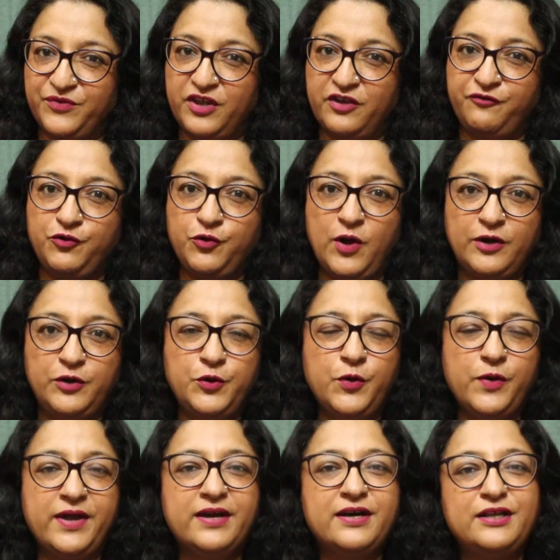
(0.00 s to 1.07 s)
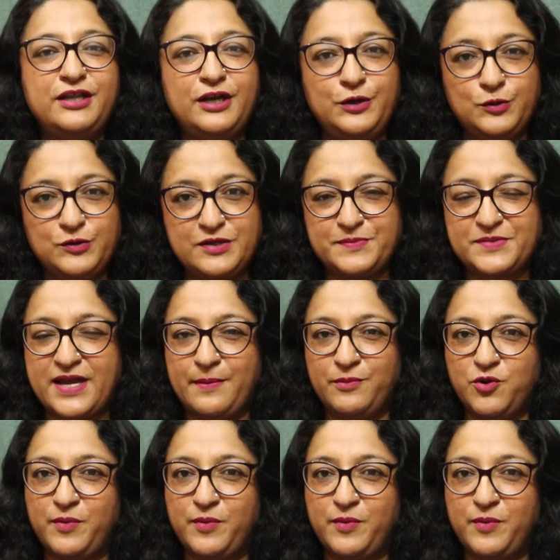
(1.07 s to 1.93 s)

If you are new here, then do subscribe